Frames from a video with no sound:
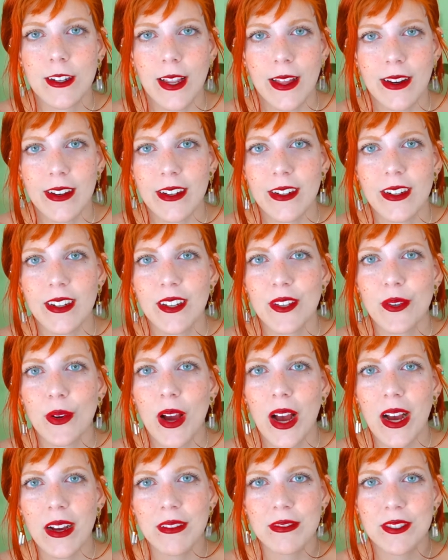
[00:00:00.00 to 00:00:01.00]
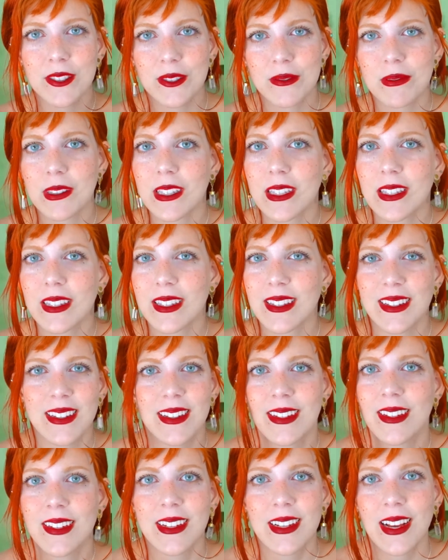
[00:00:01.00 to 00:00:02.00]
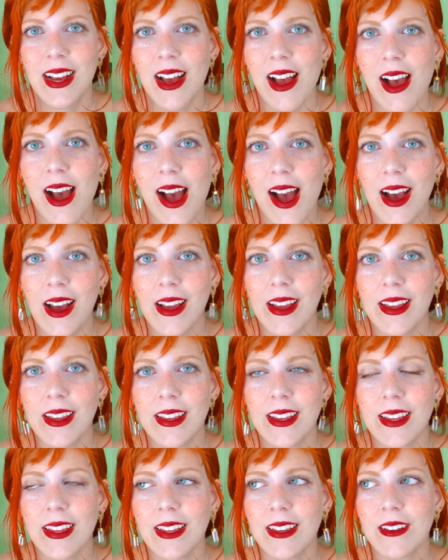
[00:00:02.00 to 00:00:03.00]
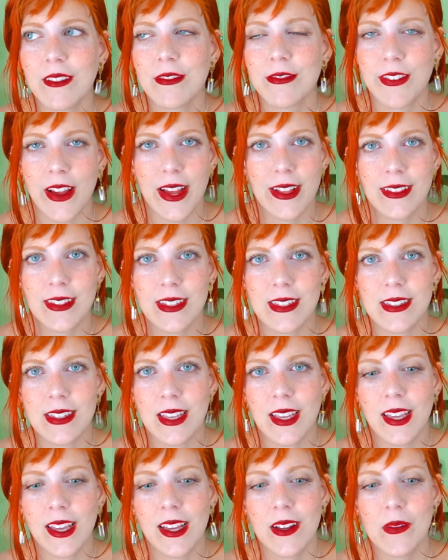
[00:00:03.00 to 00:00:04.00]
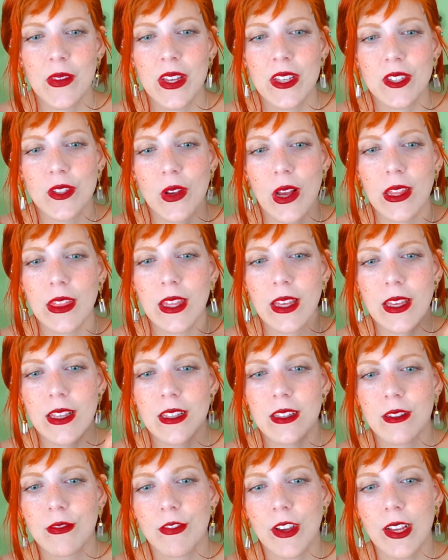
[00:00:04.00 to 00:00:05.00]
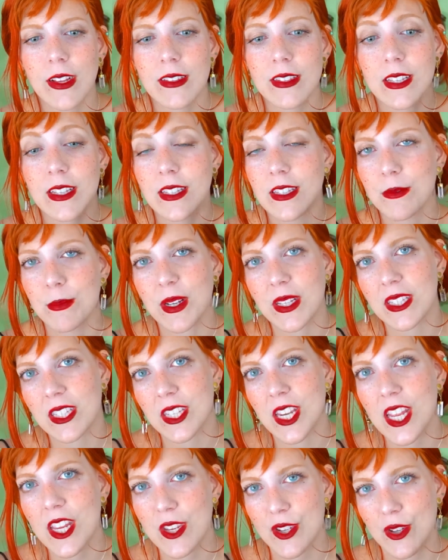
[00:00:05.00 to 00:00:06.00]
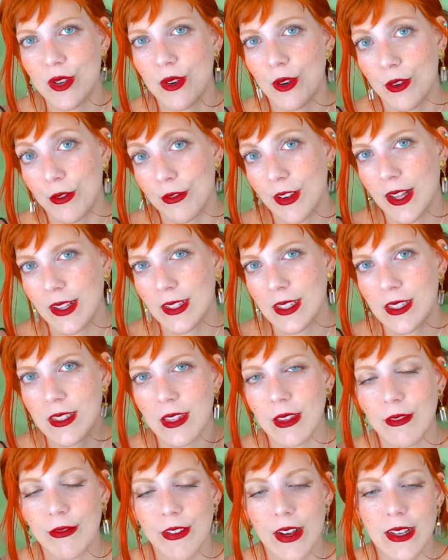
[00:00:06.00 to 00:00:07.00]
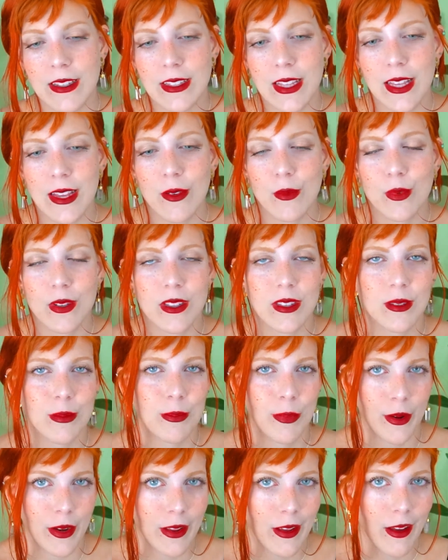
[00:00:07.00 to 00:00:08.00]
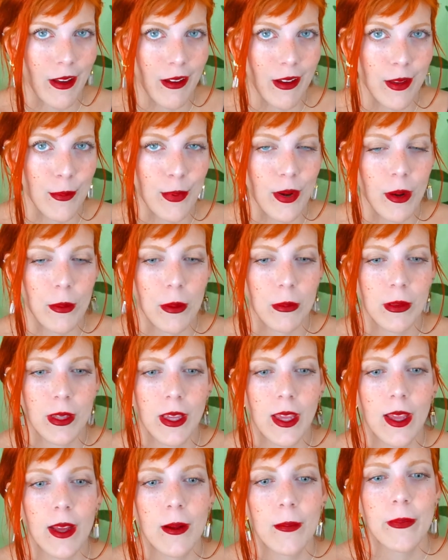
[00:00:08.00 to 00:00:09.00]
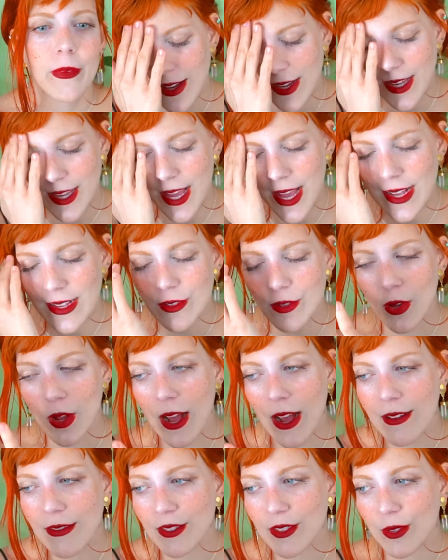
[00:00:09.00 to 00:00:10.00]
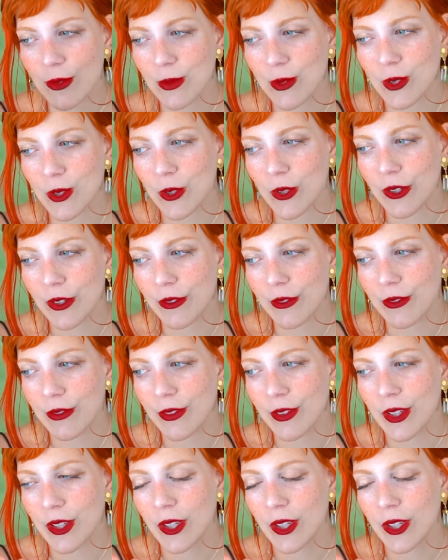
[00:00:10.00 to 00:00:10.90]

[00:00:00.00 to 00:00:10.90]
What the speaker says: letter, you have to be high in fantasy. So I think his imagination or fantasy facet was pretty high, probably. He has to have some sort of